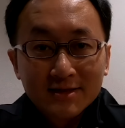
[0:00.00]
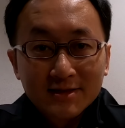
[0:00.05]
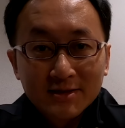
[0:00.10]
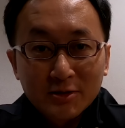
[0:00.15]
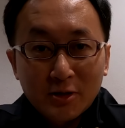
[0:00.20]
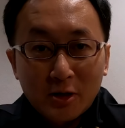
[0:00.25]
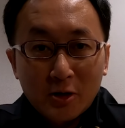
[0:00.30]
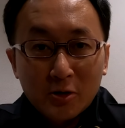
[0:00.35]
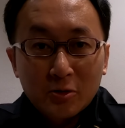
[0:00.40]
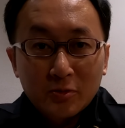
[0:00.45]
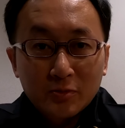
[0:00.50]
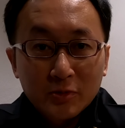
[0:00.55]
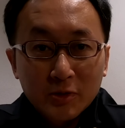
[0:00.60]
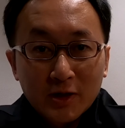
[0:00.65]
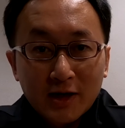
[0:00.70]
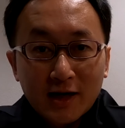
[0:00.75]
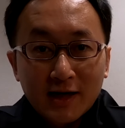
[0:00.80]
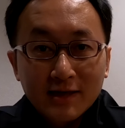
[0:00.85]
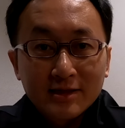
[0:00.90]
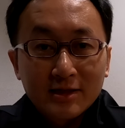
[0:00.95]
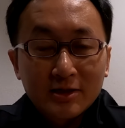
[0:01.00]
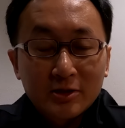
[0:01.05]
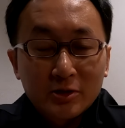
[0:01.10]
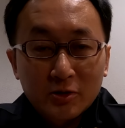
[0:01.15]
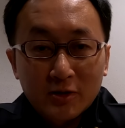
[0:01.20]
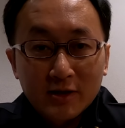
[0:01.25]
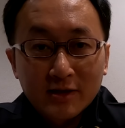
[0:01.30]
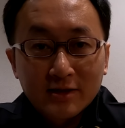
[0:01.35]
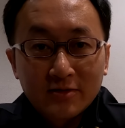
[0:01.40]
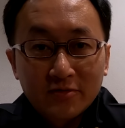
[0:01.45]
So I hope you guys
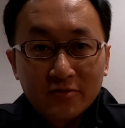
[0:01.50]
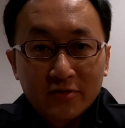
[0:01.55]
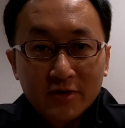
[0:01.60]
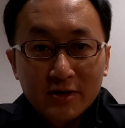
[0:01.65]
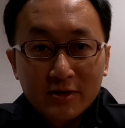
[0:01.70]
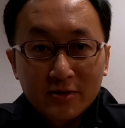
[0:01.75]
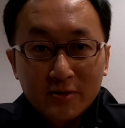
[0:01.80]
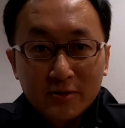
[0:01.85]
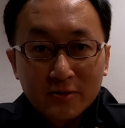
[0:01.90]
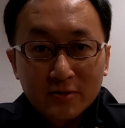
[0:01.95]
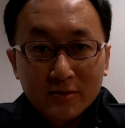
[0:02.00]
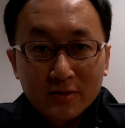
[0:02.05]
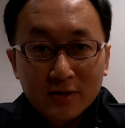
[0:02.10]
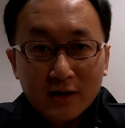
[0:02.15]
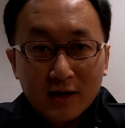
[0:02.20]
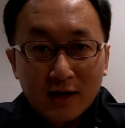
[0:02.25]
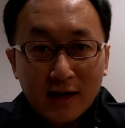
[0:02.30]
enjoyed the video.